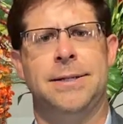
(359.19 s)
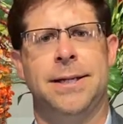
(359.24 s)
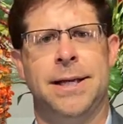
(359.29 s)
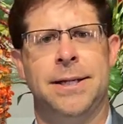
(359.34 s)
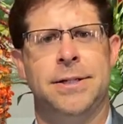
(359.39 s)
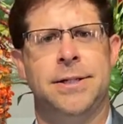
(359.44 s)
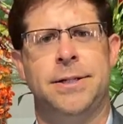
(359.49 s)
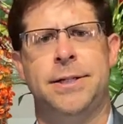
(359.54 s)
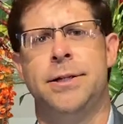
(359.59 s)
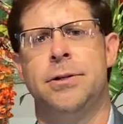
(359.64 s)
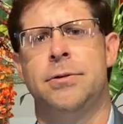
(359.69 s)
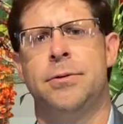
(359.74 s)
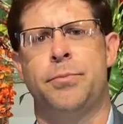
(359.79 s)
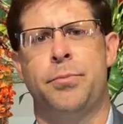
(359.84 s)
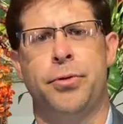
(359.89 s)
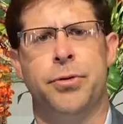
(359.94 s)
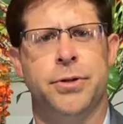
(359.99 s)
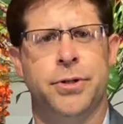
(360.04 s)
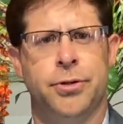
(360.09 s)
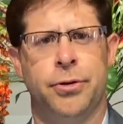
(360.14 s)
and still
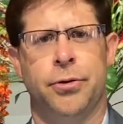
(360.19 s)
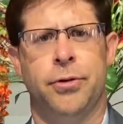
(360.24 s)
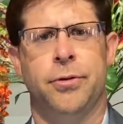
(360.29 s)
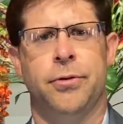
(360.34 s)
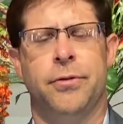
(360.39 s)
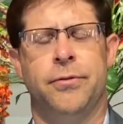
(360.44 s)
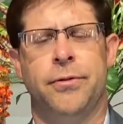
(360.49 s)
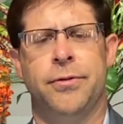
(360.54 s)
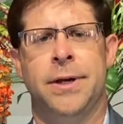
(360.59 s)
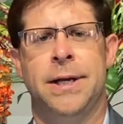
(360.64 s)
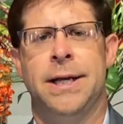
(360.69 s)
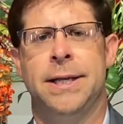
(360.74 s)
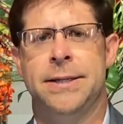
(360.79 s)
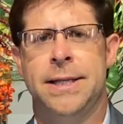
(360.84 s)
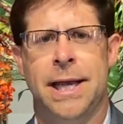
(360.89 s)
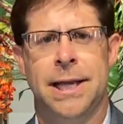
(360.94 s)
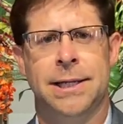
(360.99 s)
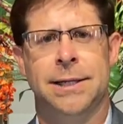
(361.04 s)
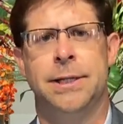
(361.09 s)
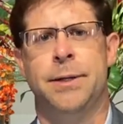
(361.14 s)
preserve
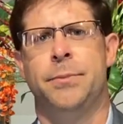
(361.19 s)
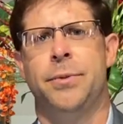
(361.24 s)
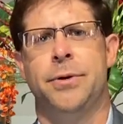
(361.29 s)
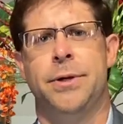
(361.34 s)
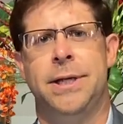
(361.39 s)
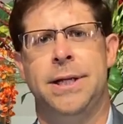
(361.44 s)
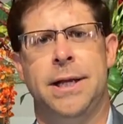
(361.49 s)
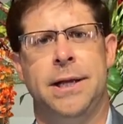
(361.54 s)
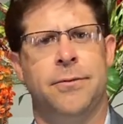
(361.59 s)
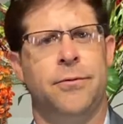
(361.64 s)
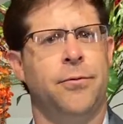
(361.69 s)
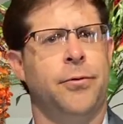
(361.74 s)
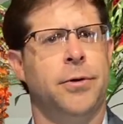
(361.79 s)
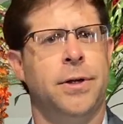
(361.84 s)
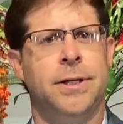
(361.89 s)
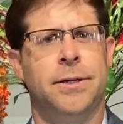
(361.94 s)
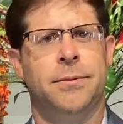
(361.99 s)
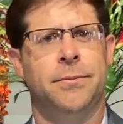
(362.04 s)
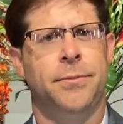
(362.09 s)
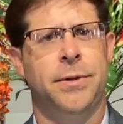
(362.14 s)
that liberty and
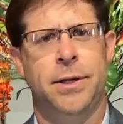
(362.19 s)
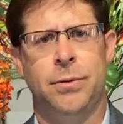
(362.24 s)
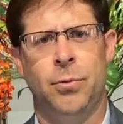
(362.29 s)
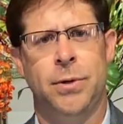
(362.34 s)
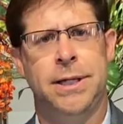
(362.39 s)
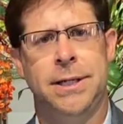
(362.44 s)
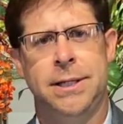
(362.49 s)
freedom that we